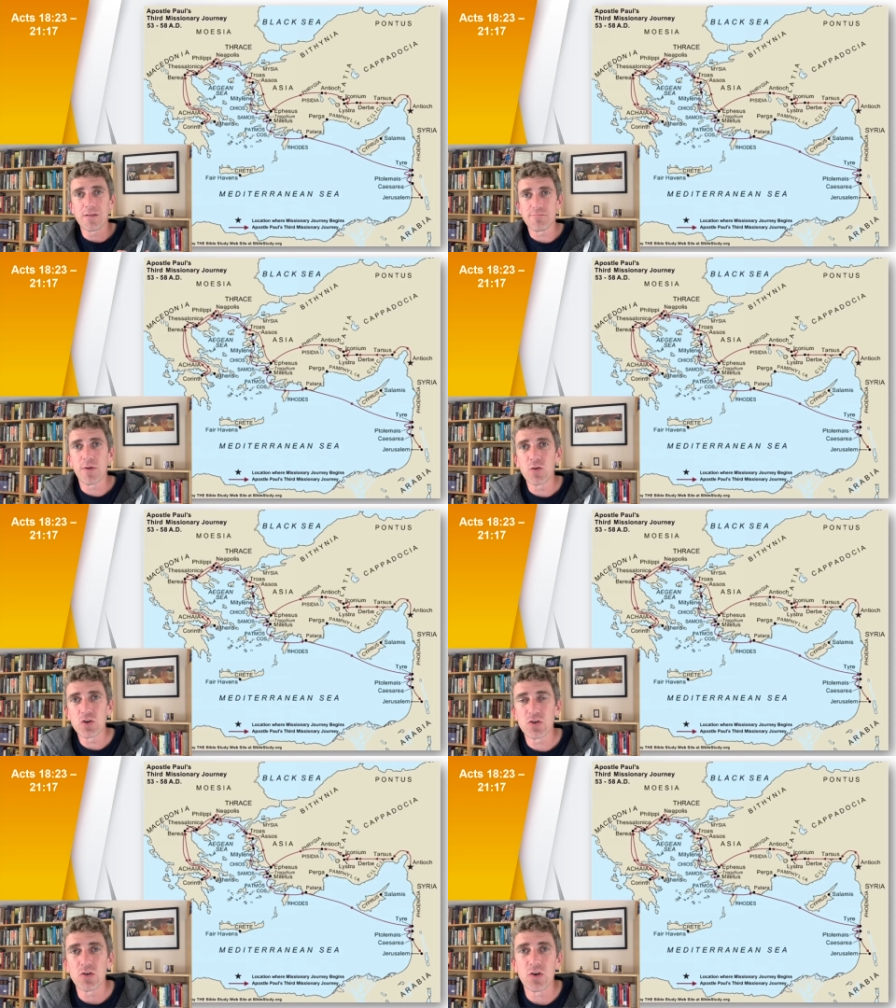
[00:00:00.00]

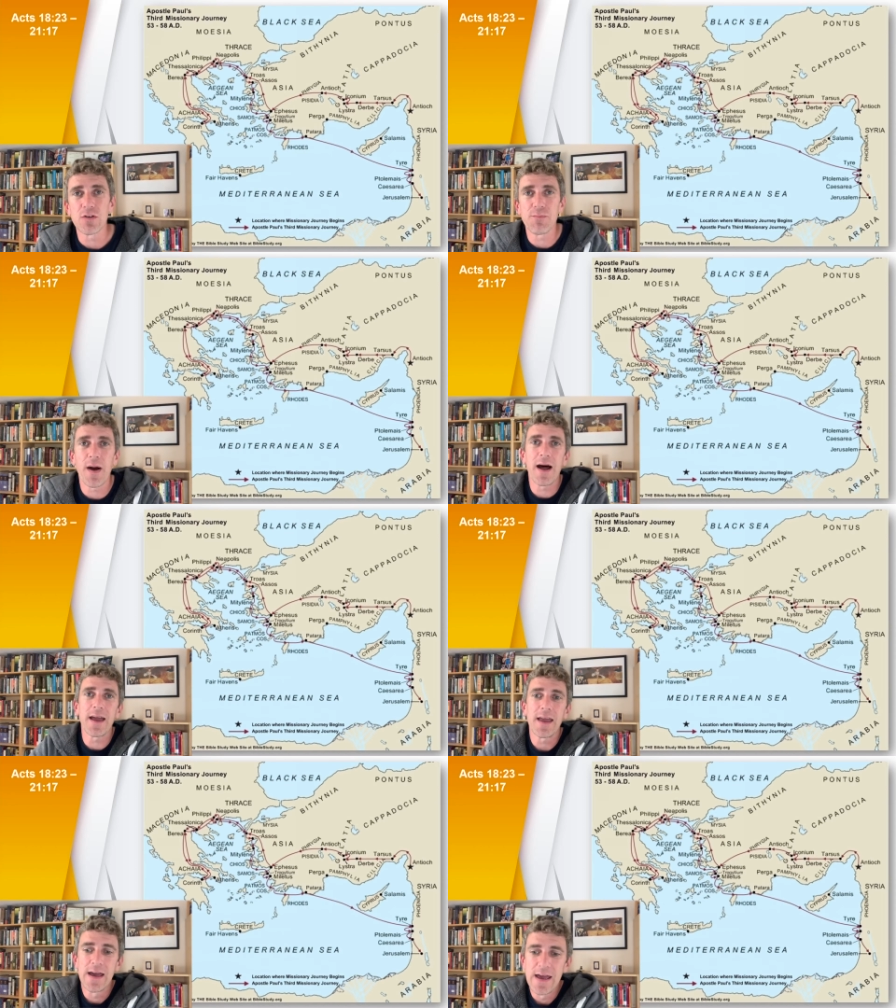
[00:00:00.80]
emotional
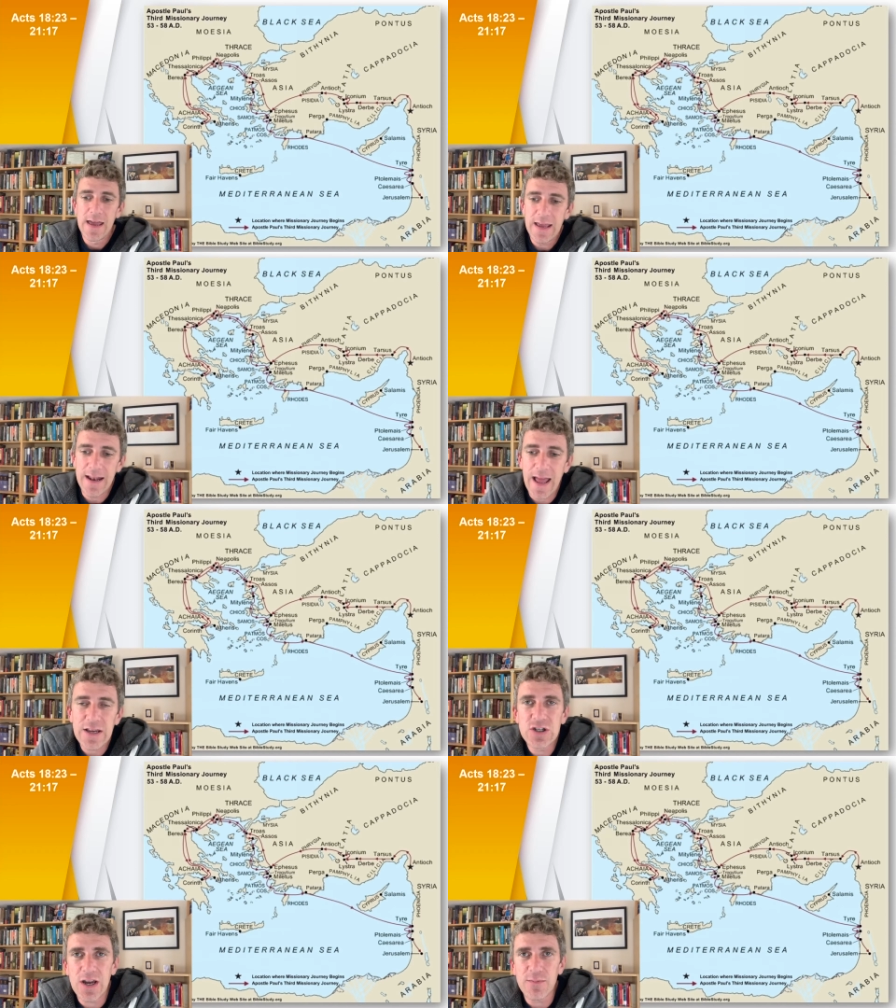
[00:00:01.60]
goodbye in
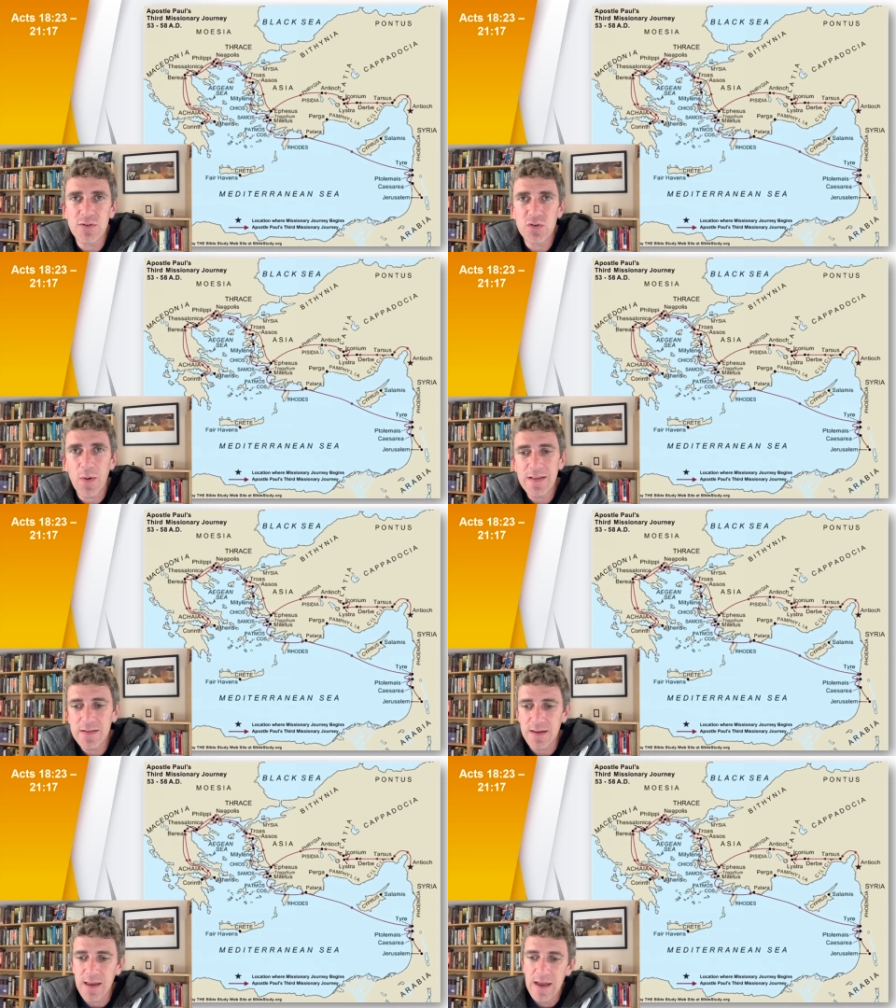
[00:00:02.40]
Acts chapter
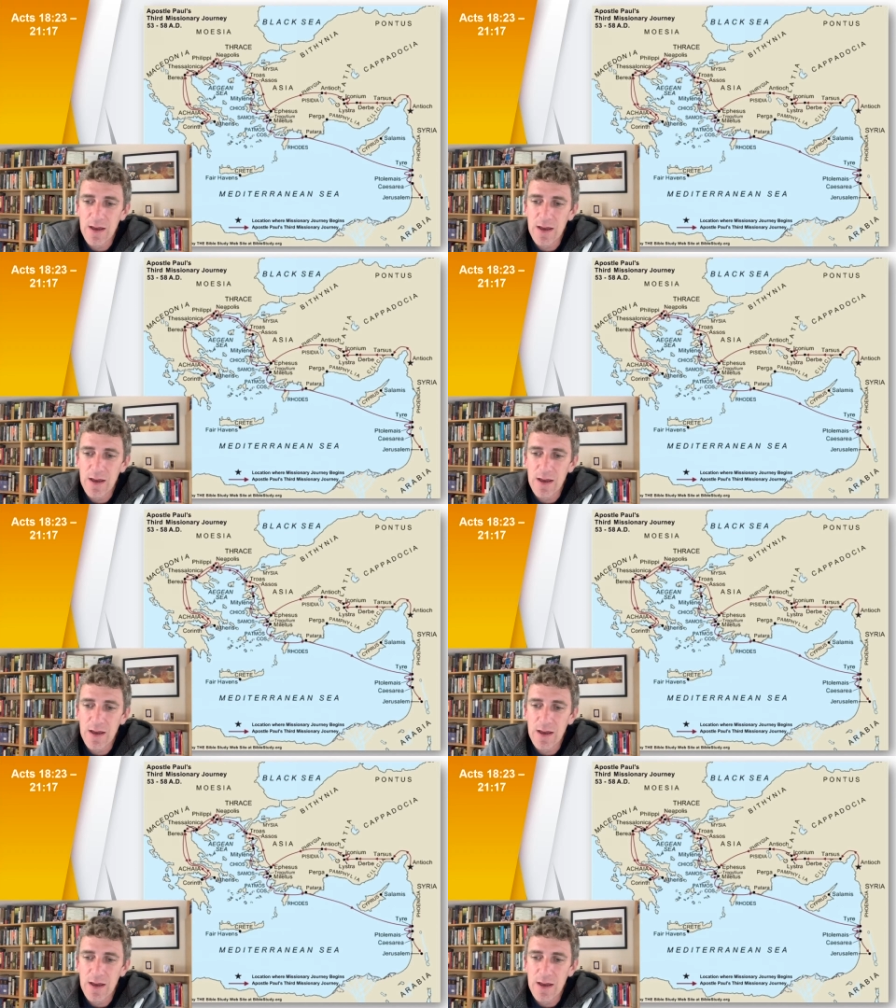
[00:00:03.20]
20,